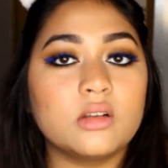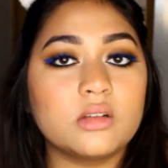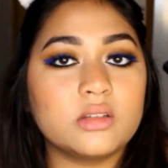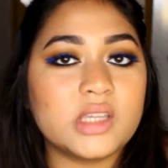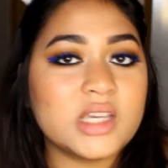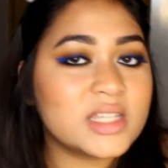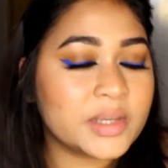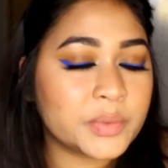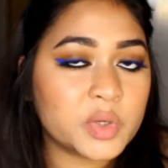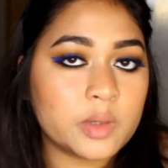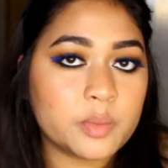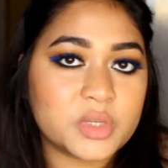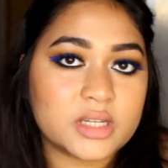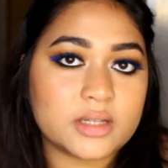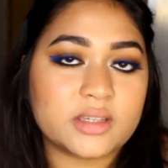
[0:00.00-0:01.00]
These liquid
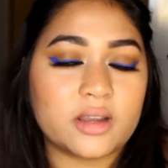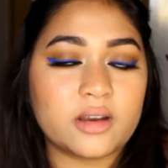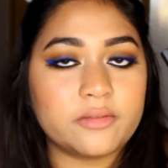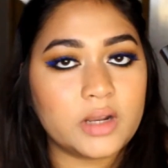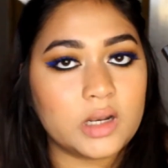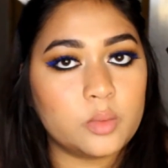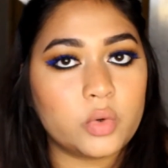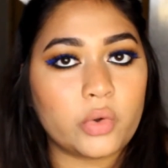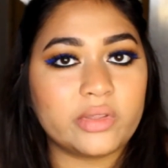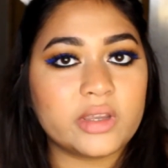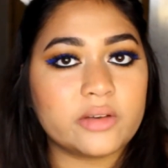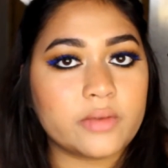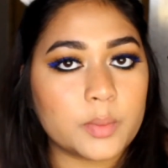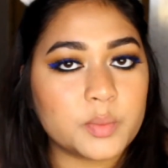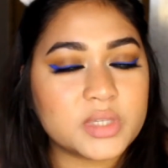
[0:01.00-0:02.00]
lipsticks are available on
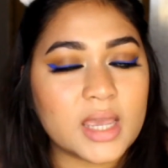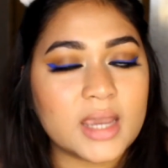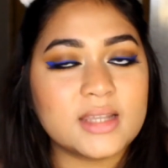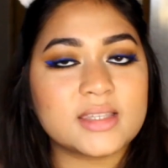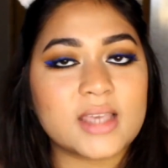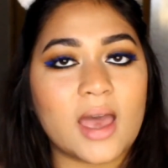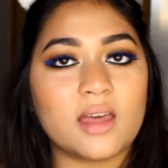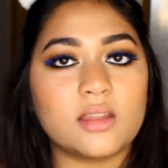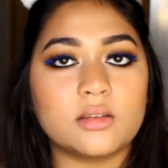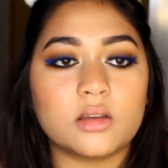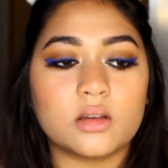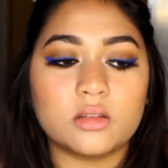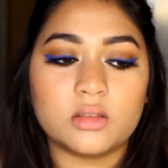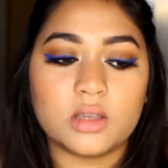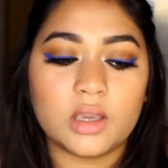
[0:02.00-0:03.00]
their websites and
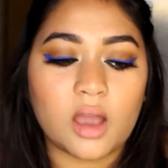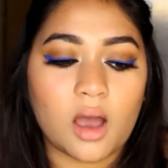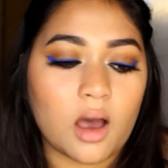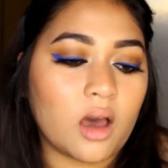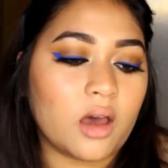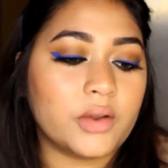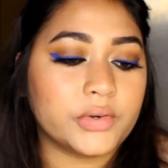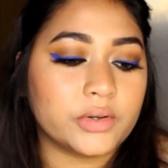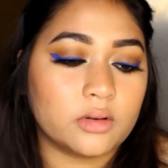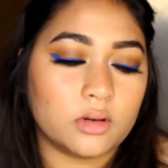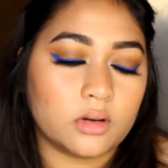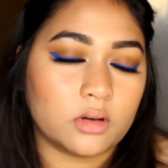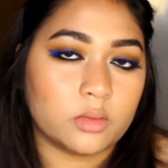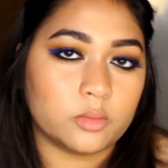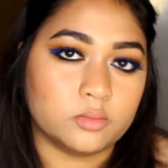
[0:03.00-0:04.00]
they are
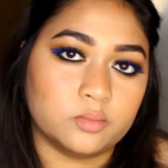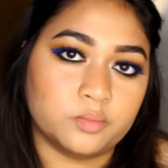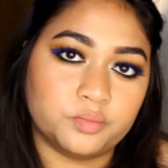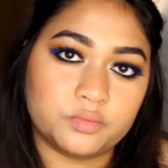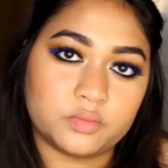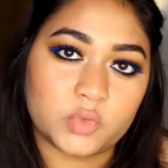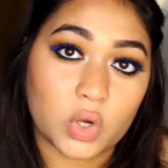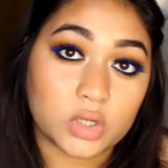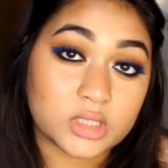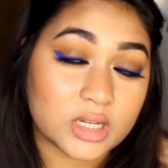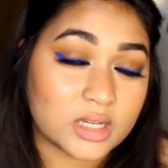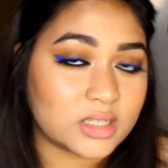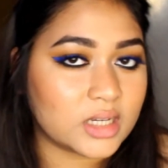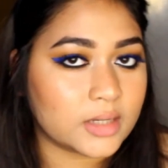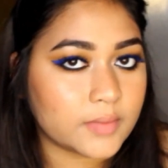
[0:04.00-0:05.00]
not
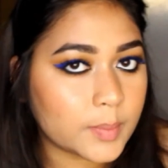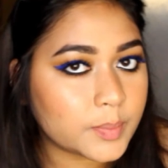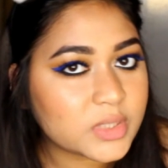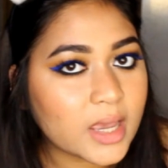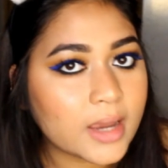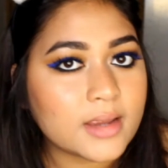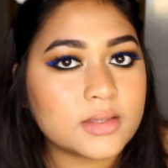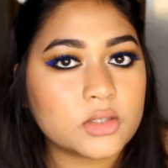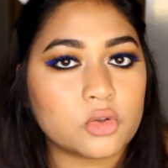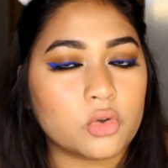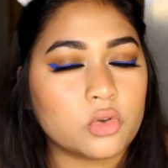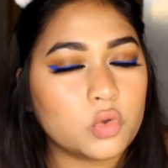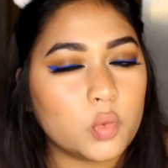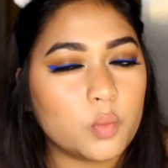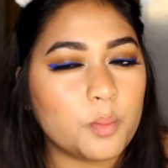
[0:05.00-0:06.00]
Indian websites, so
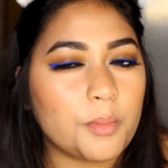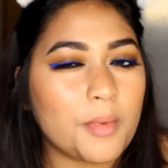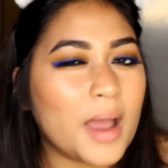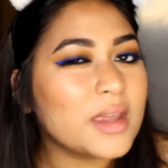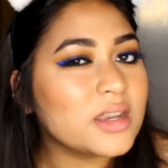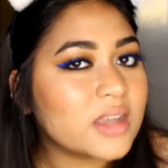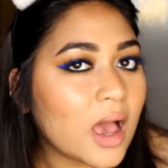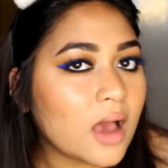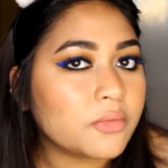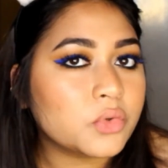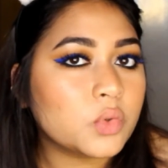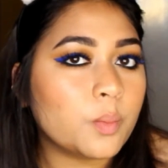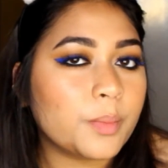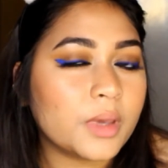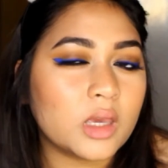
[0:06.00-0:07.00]
you might have
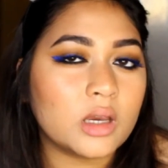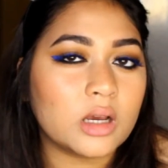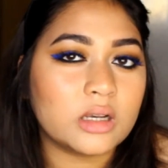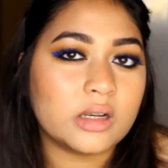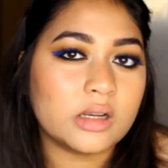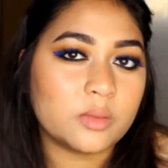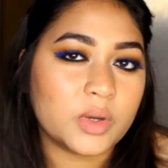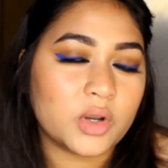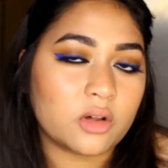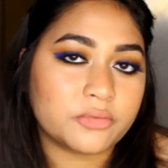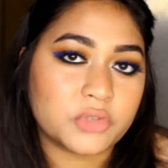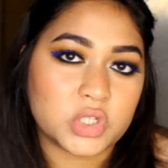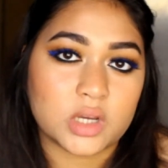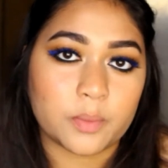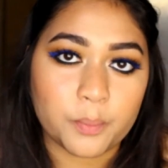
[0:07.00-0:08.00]
to pay a little bit of
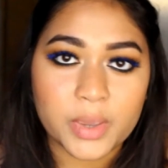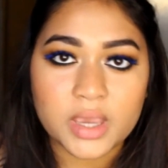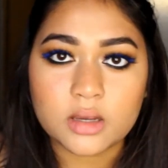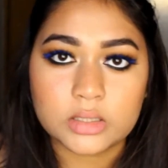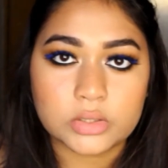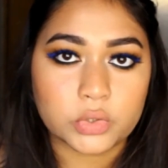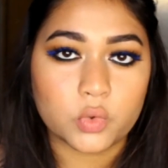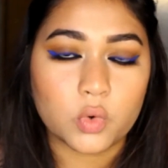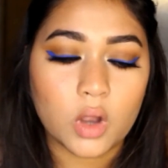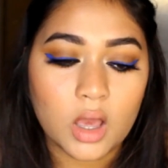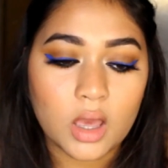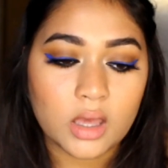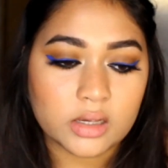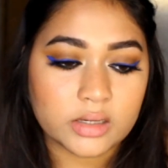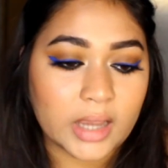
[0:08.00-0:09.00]
shipping to
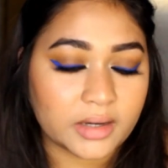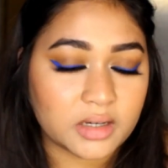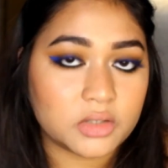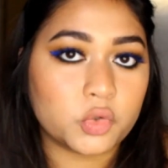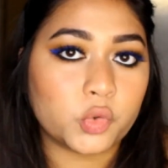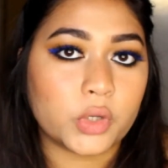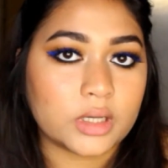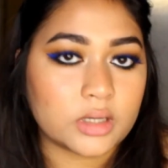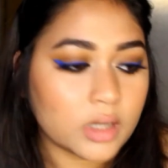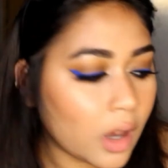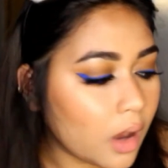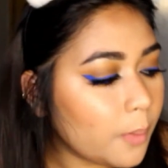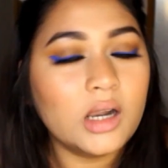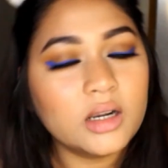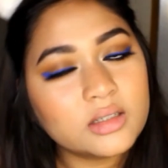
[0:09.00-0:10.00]
get it to
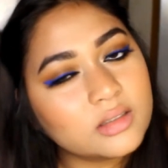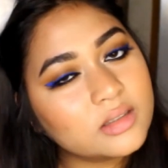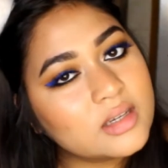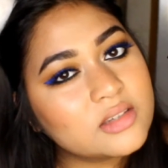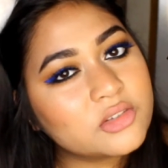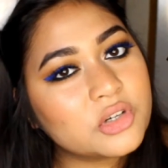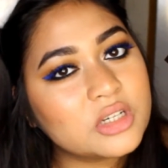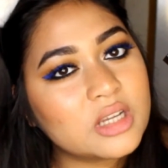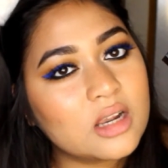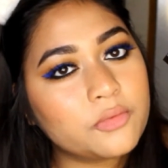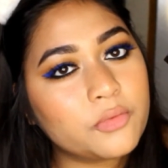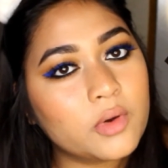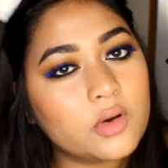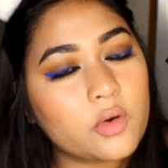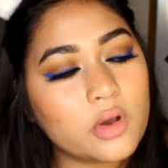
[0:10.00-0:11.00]
India. These retail
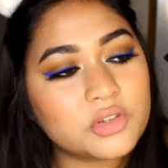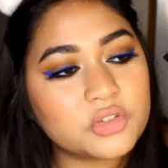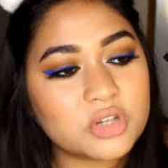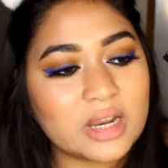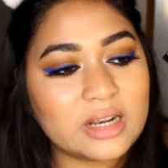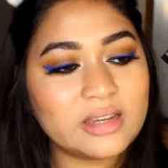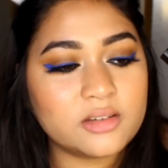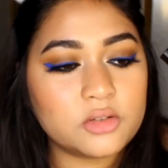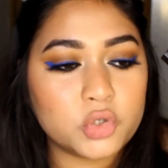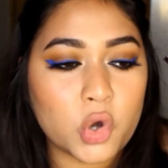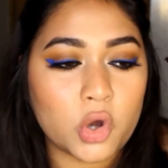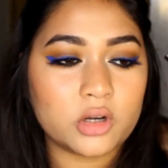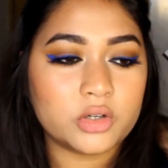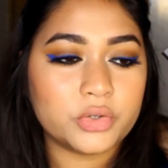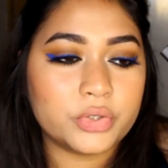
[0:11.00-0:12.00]
for Australian
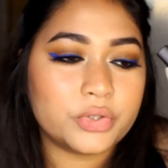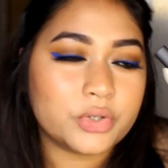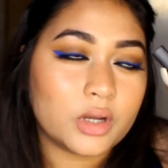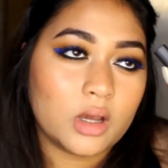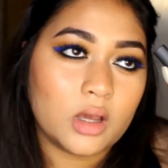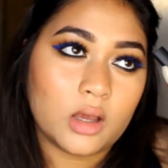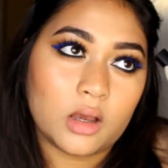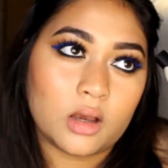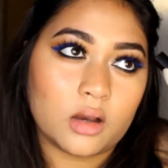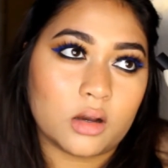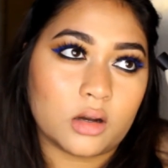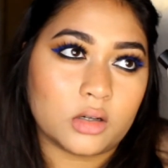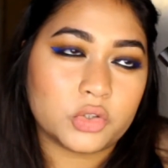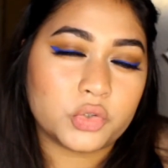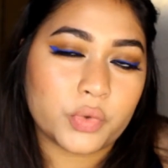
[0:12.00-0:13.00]
dollar
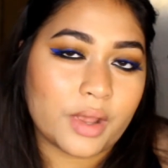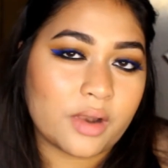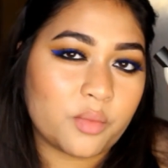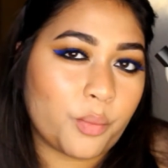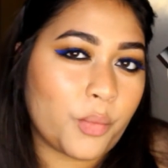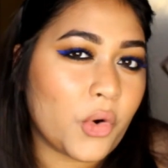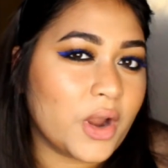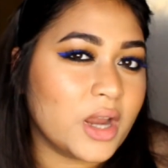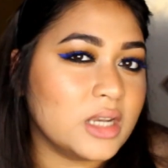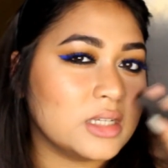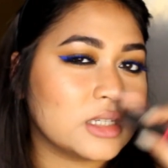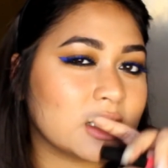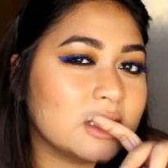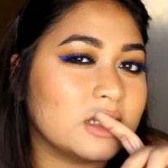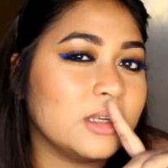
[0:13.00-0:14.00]

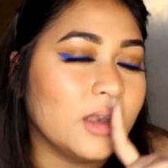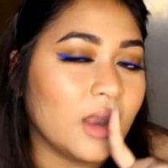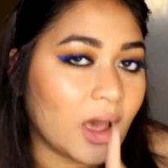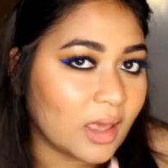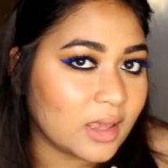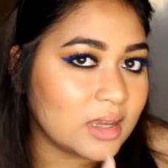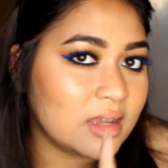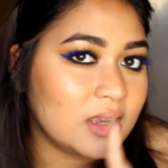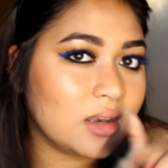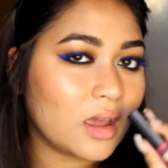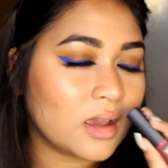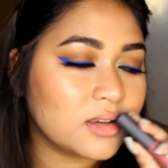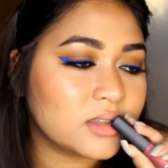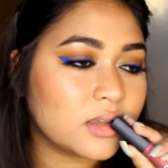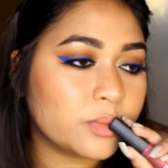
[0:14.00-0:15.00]
12.9
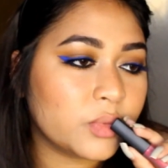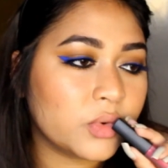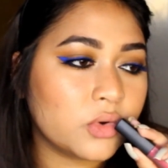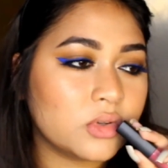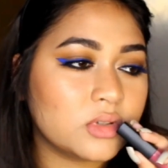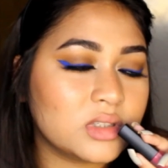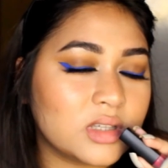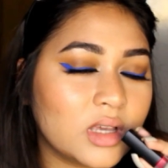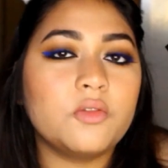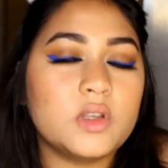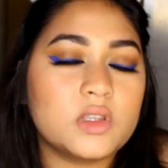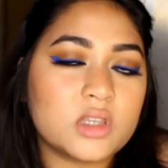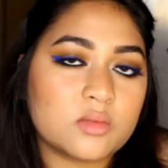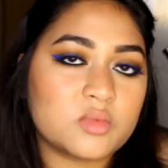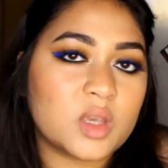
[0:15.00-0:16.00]
I suppose,
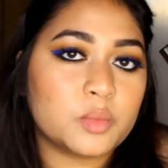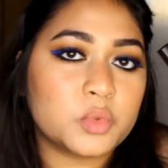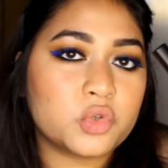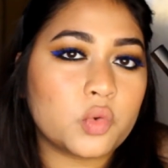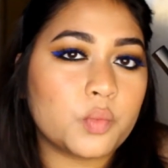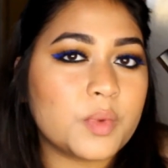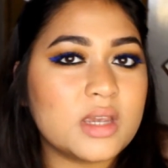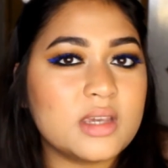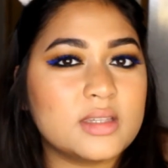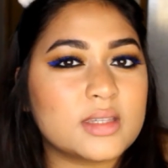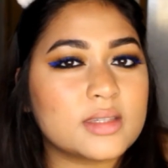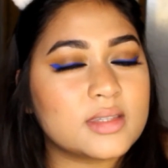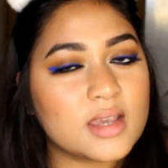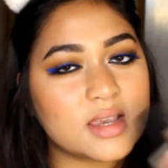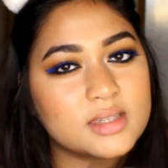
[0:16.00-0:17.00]
which sums up to rupees
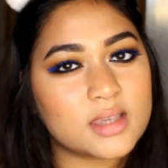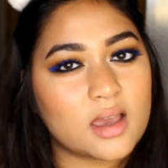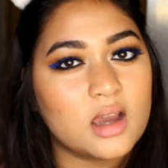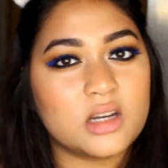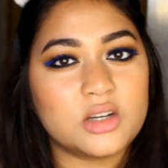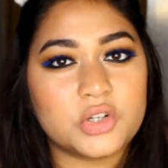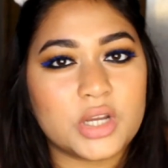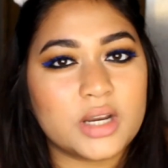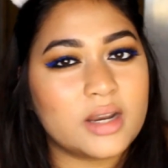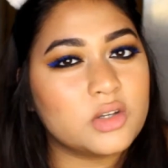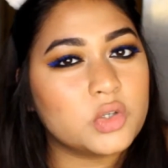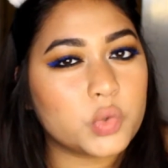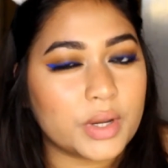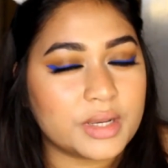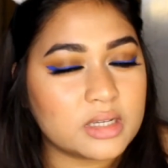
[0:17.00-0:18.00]

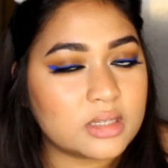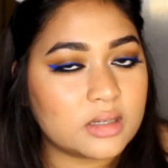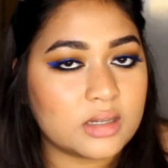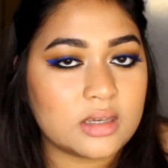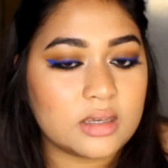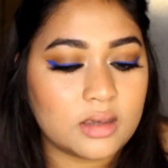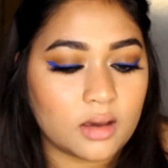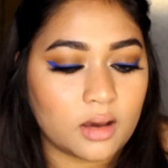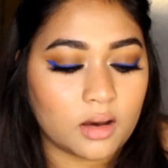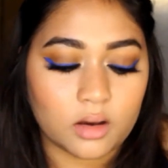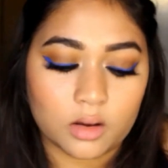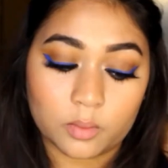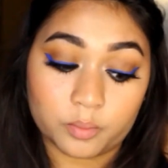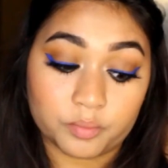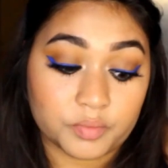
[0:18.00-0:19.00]
620
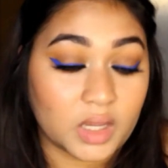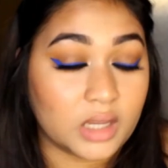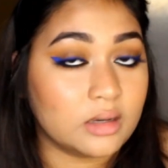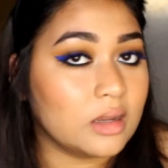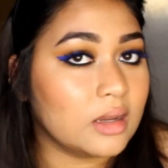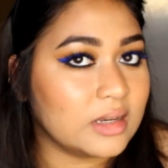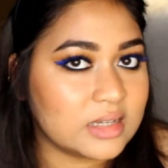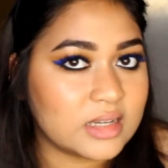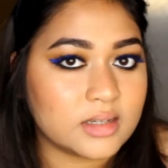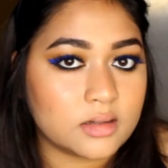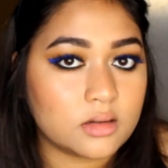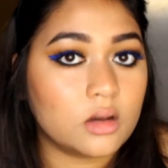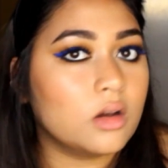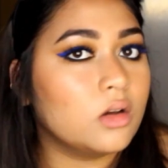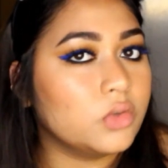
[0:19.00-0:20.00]
in
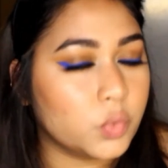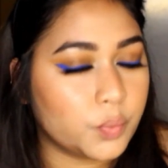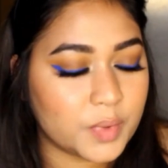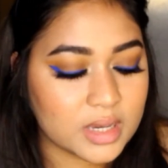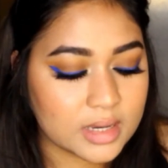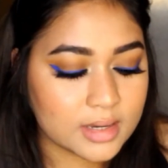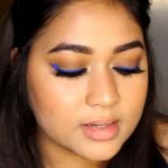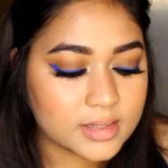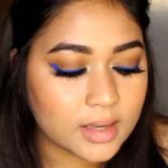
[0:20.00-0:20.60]
Indian rupees.